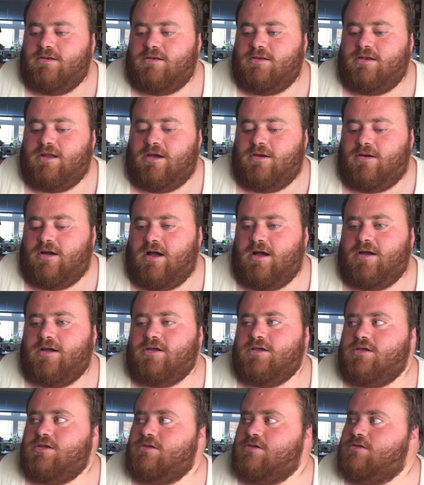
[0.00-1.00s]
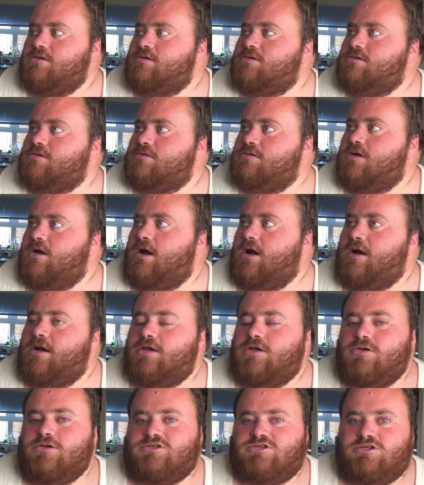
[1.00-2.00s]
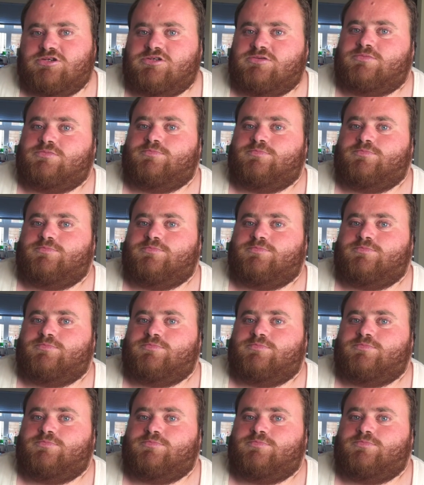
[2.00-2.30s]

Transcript: Now, I use a